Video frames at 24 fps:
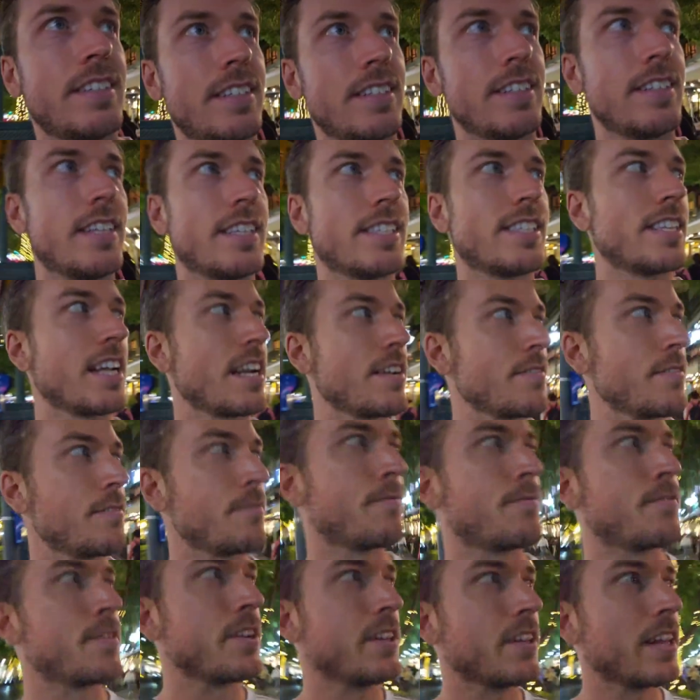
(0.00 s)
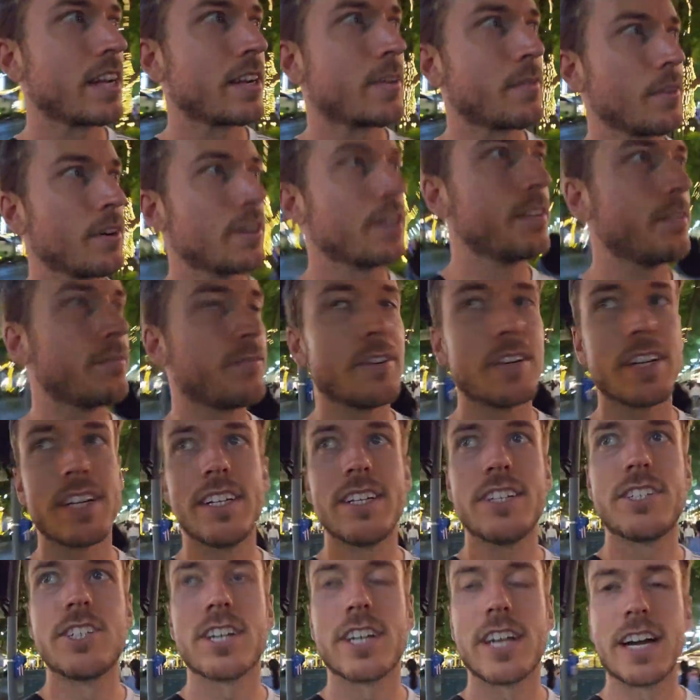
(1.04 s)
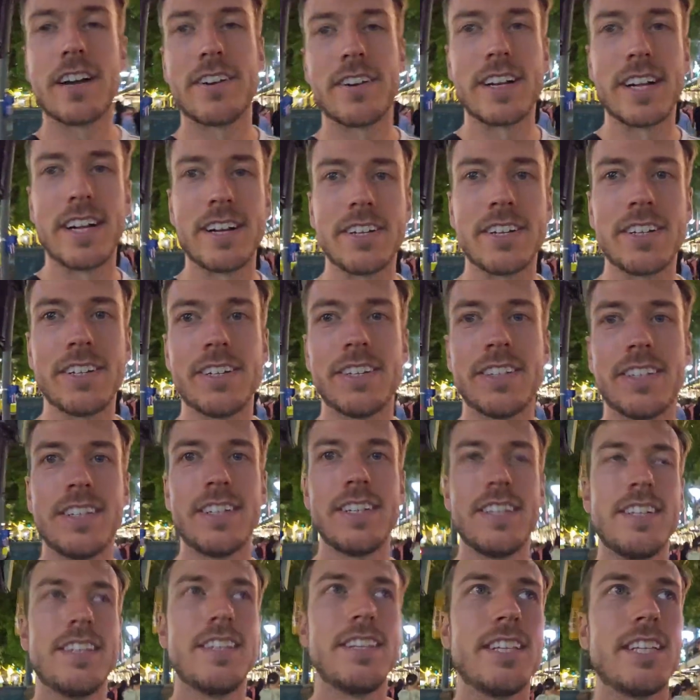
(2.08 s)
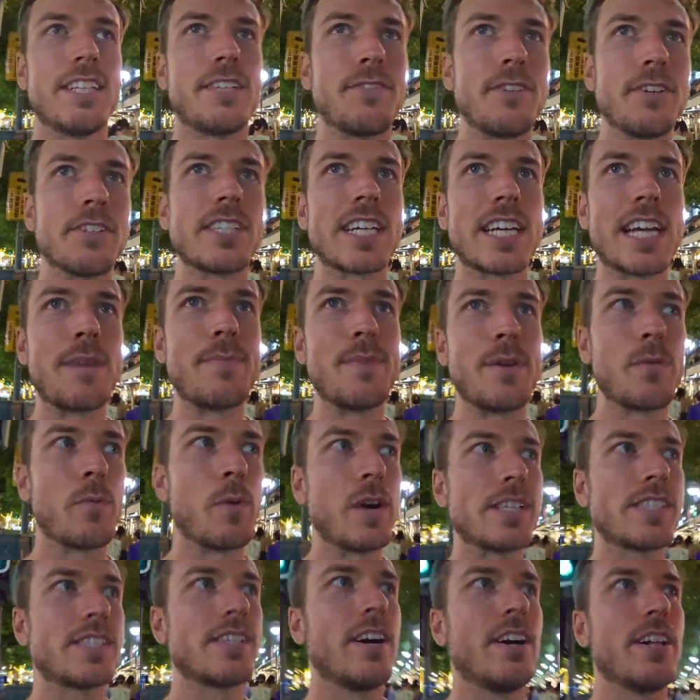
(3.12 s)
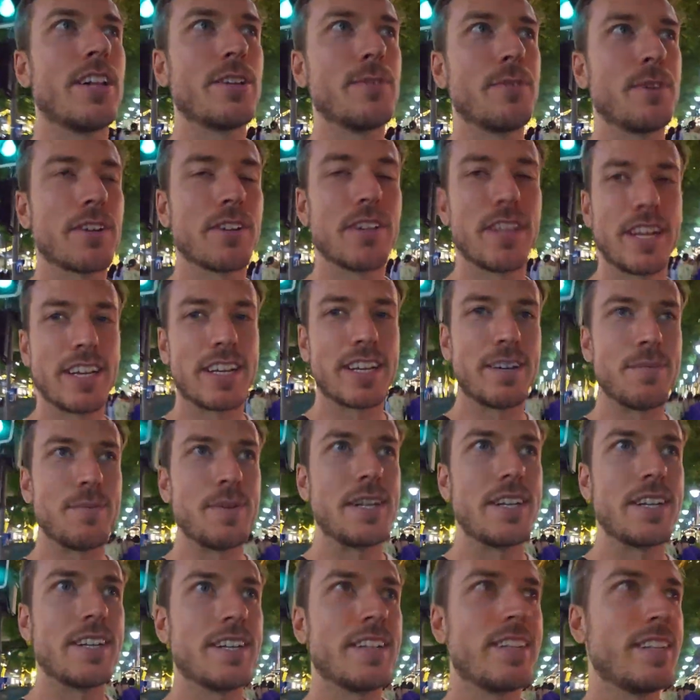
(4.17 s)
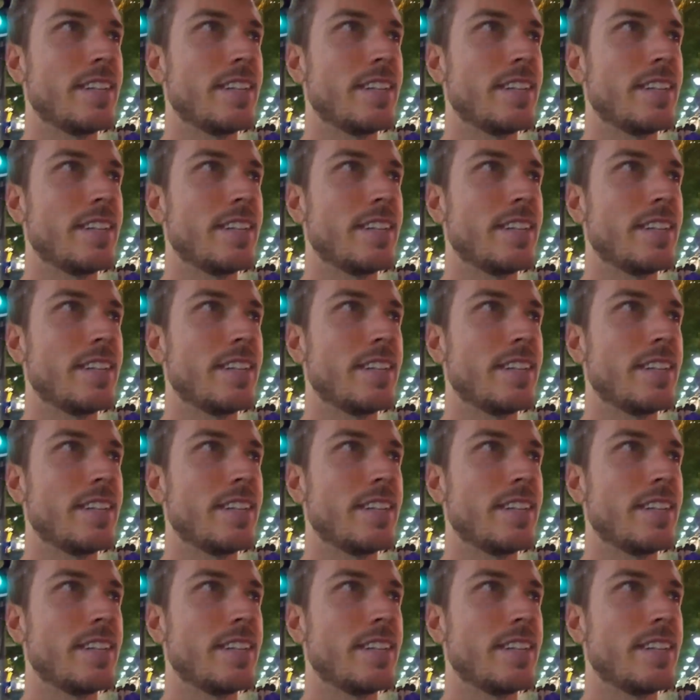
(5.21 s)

This does not even feel like we're in freaking Shanghai right now, dude. This feels like I'm in West Hollywood or like I'm in.